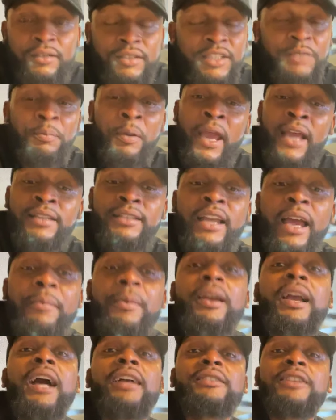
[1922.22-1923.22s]
This
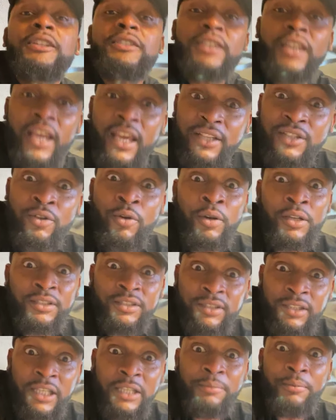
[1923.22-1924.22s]
pandemic got these kids going to
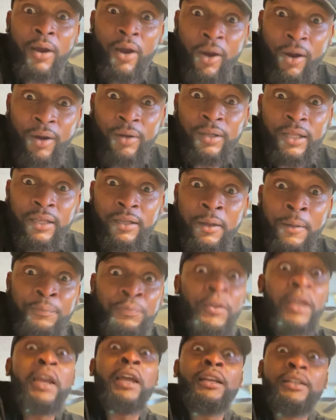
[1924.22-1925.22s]
sleep early.
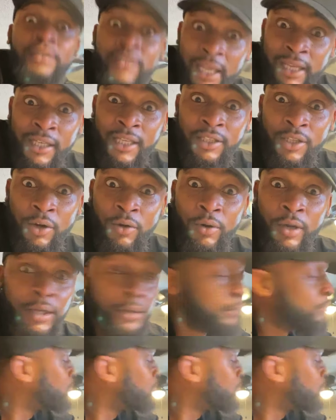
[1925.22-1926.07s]
Didn't he do it?